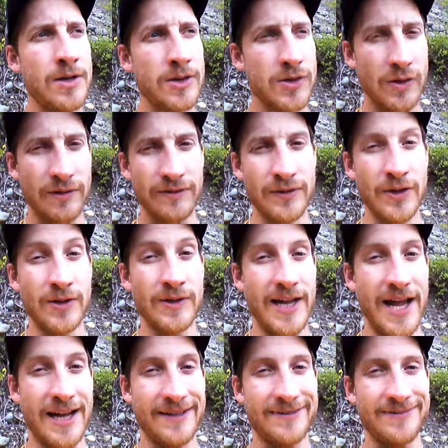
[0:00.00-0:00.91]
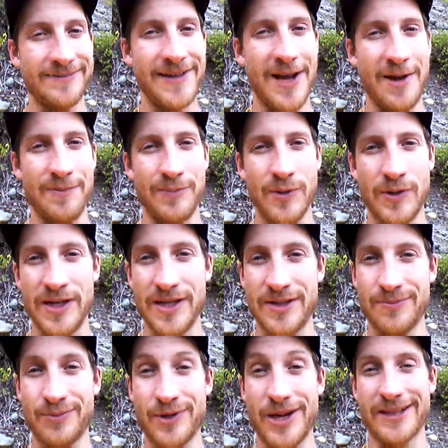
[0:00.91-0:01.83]
So I've learned that, and now I'm putting it
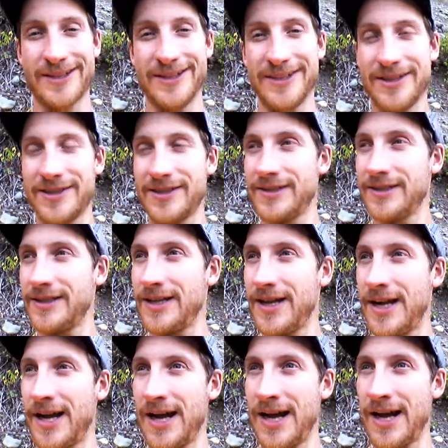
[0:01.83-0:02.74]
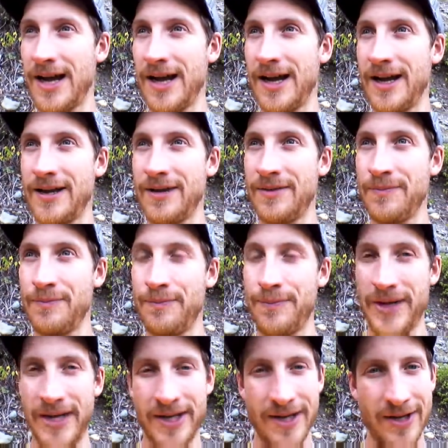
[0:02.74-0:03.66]
to practice.
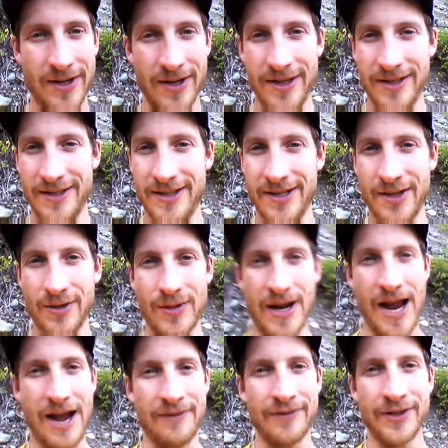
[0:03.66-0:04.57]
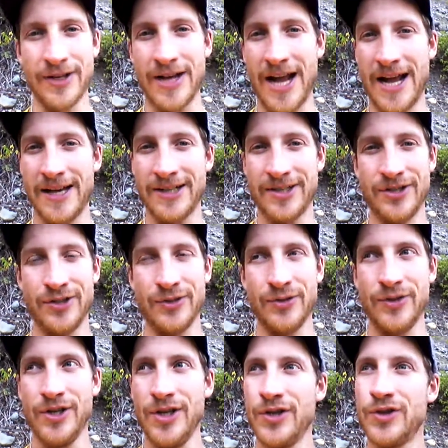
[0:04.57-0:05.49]
Be good, have a good
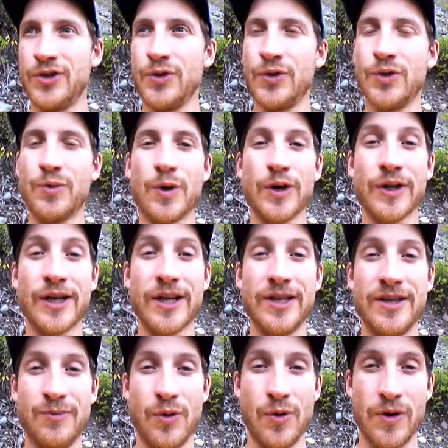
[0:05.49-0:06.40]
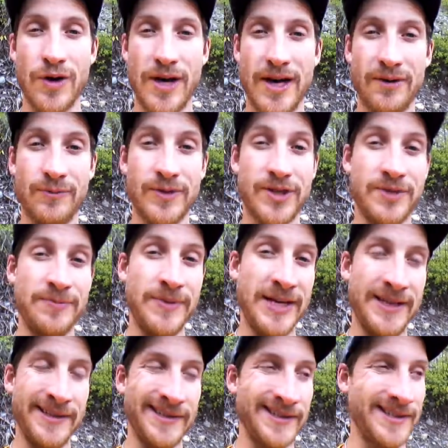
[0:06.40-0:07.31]
attitude. Do the work in the morning, which
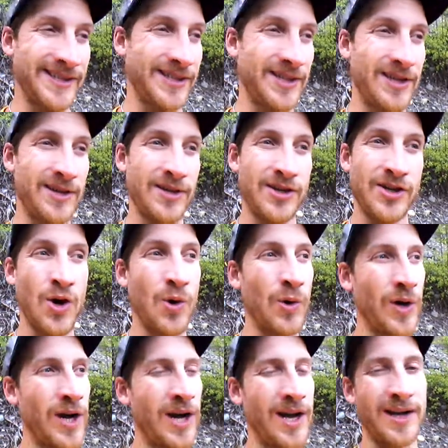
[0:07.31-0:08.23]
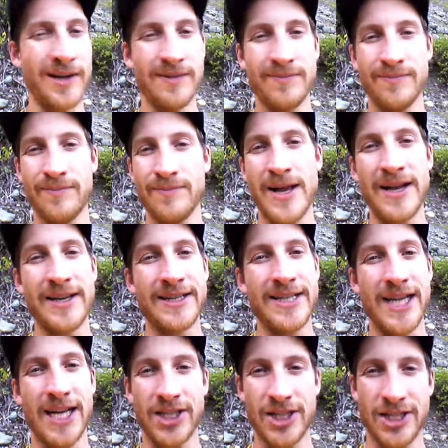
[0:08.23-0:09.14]
means yoga,
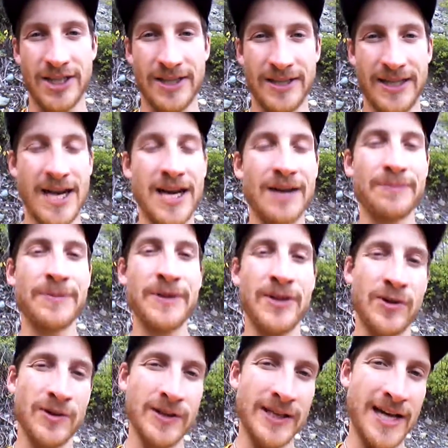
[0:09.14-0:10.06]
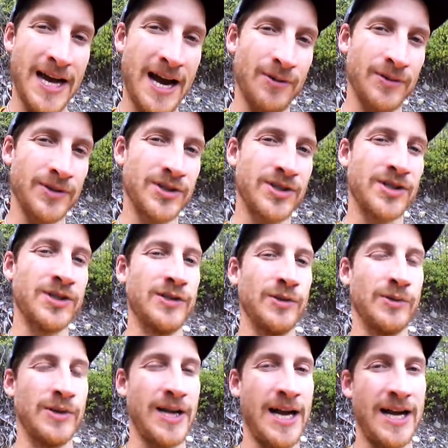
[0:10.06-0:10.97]
meditation. Get up in the early hours and
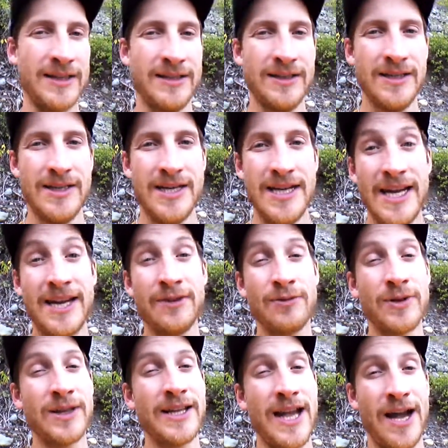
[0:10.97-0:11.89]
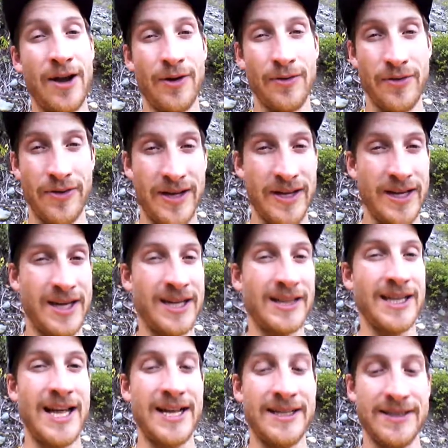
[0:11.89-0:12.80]
do that. Eat really healthy,
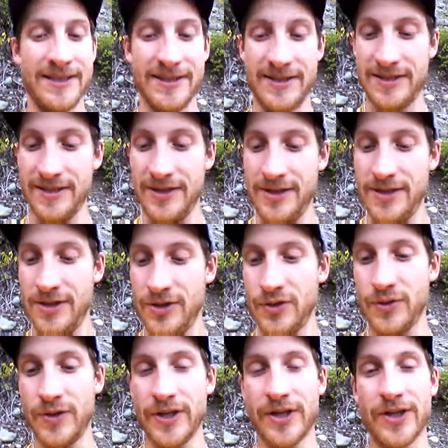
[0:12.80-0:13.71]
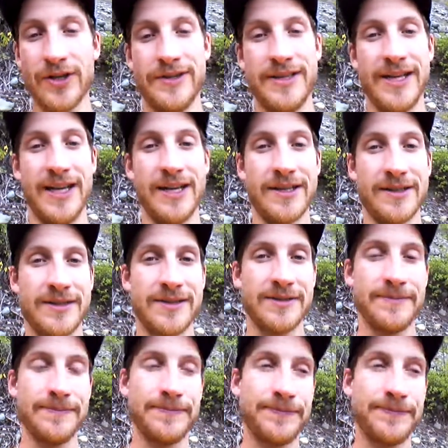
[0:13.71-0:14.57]
cleanse, do the good things.